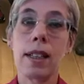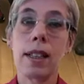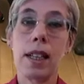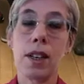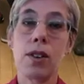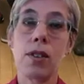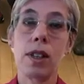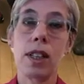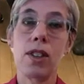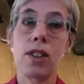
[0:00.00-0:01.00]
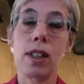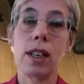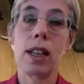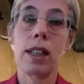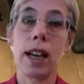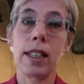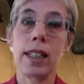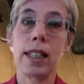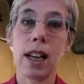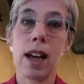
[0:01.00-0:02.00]
This is a condition that
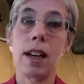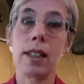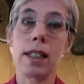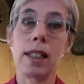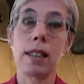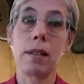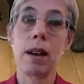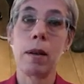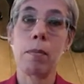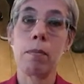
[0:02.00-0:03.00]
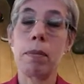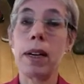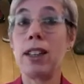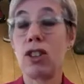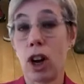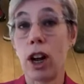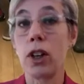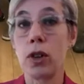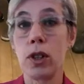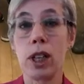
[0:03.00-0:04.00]
starts in
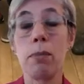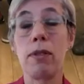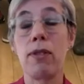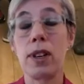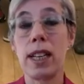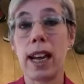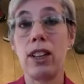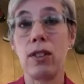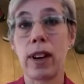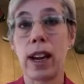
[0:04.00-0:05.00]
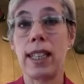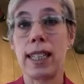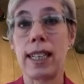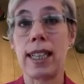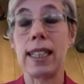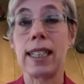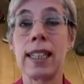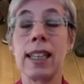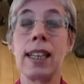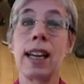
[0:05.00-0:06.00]
childhood, so before the age of 18,
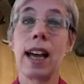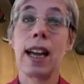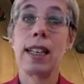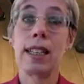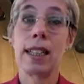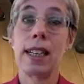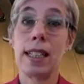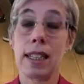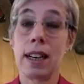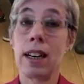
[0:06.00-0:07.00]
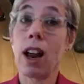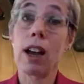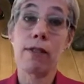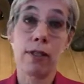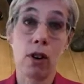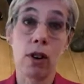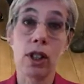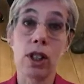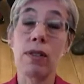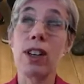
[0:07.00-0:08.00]
and is lifelong.
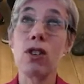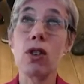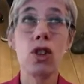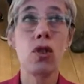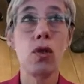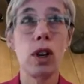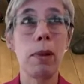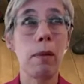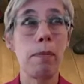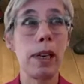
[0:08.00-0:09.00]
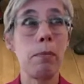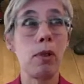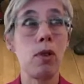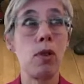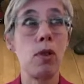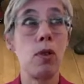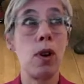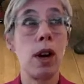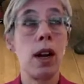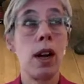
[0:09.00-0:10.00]
So we're not talking about people
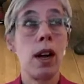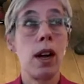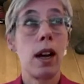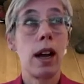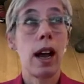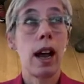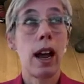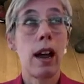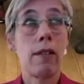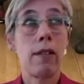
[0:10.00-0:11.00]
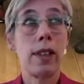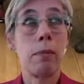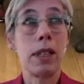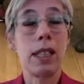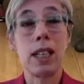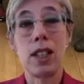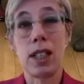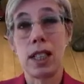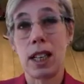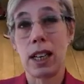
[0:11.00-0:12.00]
who have
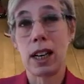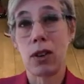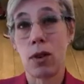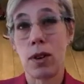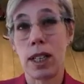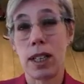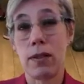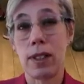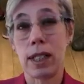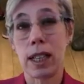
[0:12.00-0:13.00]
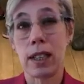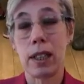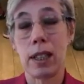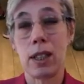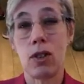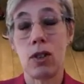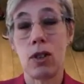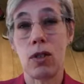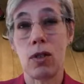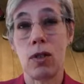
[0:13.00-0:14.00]
limitations in their cognitive skills due
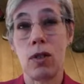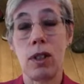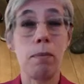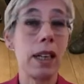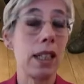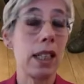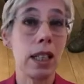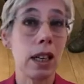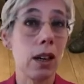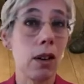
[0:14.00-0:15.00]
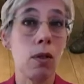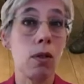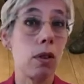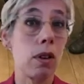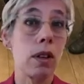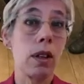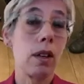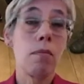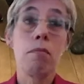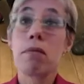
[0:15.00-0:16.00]
to dementia or
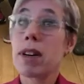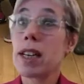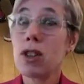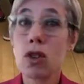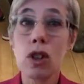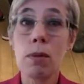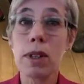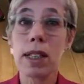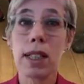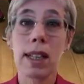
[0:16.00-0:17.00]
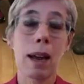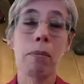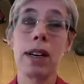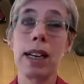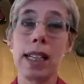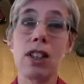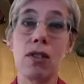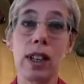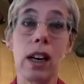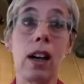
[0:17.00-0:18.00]
brain tumors that happen
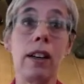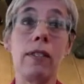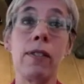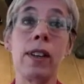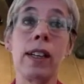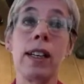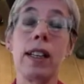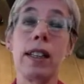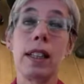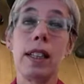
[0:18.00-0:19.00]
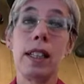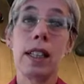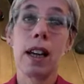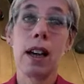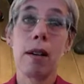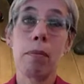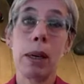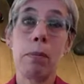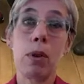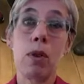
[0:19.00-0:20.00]
later in life. These are
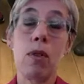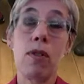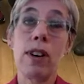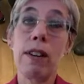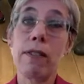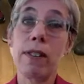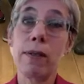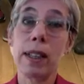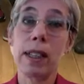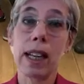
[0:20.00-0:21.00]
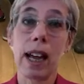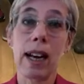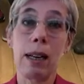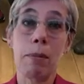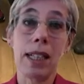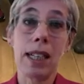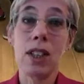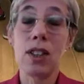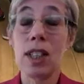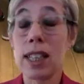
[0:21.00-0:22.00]
people who have lived with their
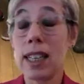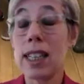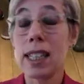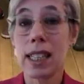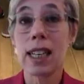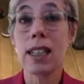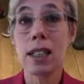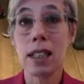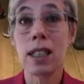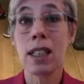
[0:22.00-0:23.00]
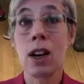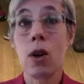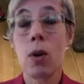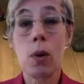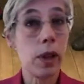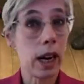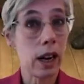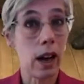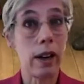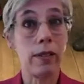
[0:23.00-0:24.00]
limitations and their skills all their
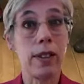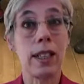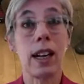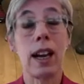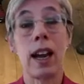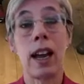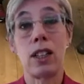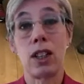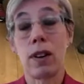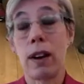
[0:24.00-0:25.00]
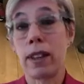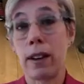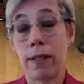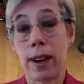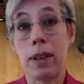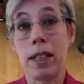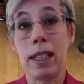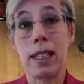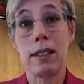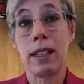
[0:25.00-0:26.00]
lives, and so have their
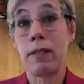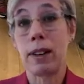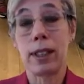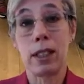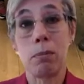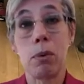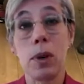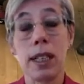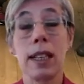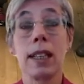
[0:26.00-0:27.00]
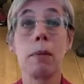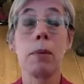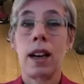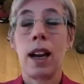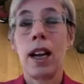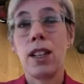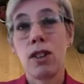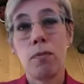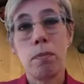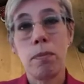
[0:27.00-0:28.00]
families living with supporting them.
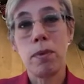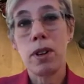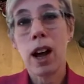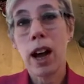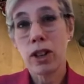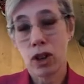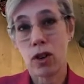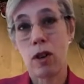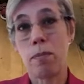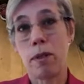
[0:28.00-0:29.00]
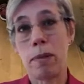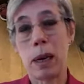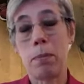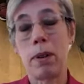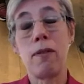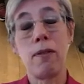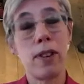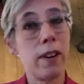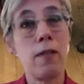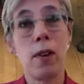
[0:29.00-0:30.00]
It's a large group of people, a
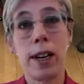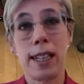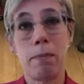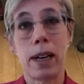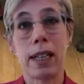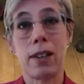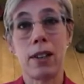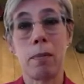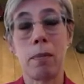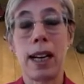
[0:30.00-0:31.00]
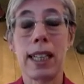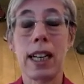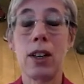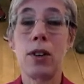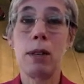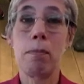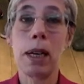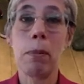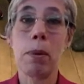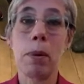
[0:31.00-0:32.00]
very wide spectrum. It includes
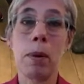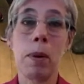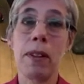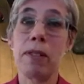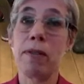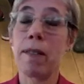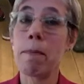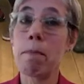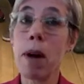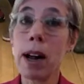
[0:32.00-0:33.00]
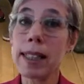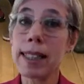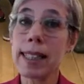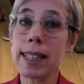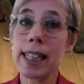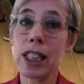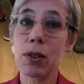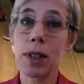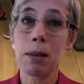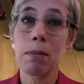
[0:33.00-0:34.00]
people with very mild
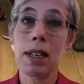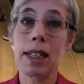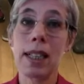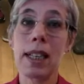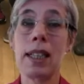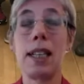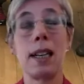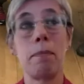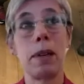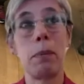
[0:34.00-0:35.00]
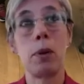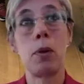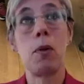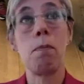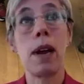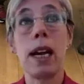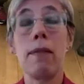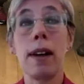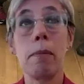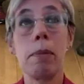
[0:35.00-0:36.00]
intellectual disability. These are people who may
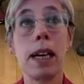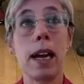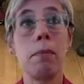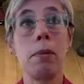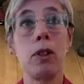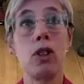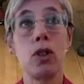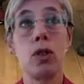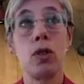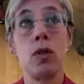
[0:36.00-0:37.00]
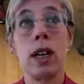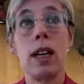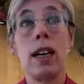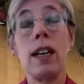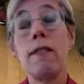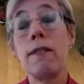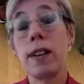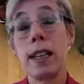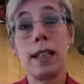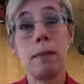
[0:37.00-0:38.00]
well be able to live
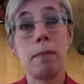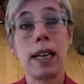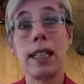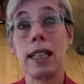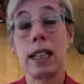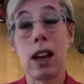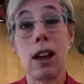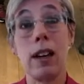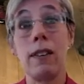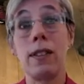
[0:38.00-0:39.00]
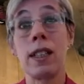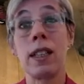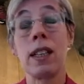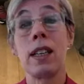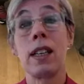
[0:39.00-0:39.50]
independent lives,